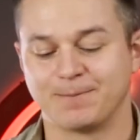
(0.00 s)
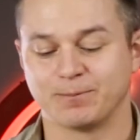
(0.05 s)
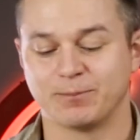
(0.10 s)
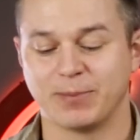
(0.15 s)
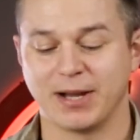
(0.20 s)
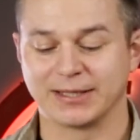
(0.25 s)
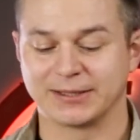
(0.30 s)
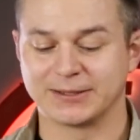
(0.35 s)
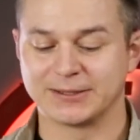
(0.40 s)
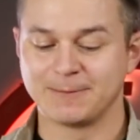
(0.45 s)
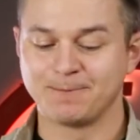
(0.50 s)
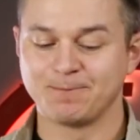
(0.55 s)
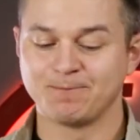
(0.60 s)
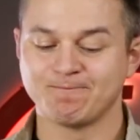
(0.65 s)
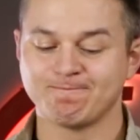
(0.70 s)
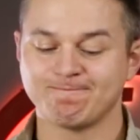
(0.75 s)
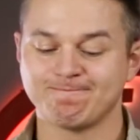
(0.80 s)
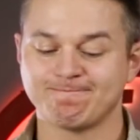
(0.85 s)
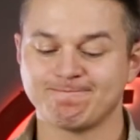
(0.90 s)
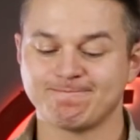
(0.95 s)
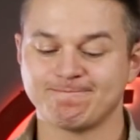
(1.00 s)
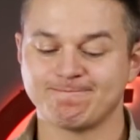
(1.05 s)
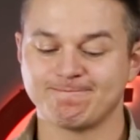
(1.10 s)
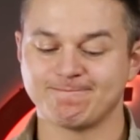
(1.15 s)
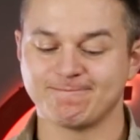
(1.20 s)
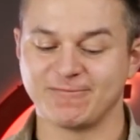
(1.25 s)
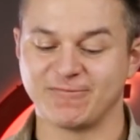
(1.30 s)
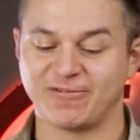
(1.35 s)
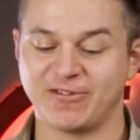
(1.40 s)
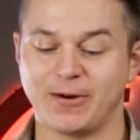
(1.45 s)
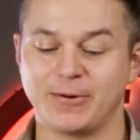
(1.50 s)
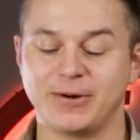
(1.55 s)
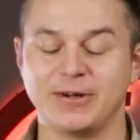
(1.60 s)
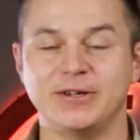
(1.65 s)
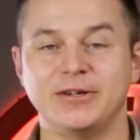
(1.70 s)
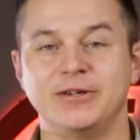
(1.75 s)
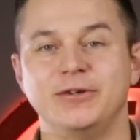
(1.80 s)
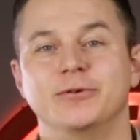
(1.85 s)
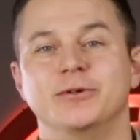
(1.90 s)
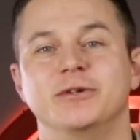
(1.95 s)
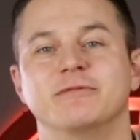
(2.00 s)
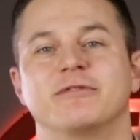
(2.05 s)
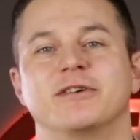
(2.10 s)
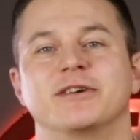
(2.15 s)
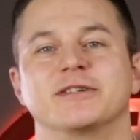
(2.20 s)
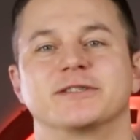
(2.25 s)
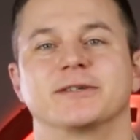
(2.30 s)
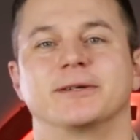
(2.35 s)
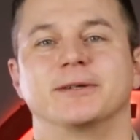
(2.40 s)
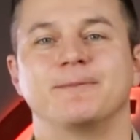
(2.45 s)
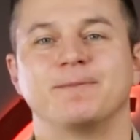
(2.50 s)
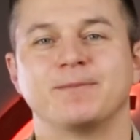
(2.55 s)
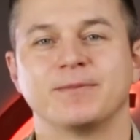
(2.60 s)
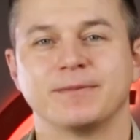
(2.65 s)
but very universal.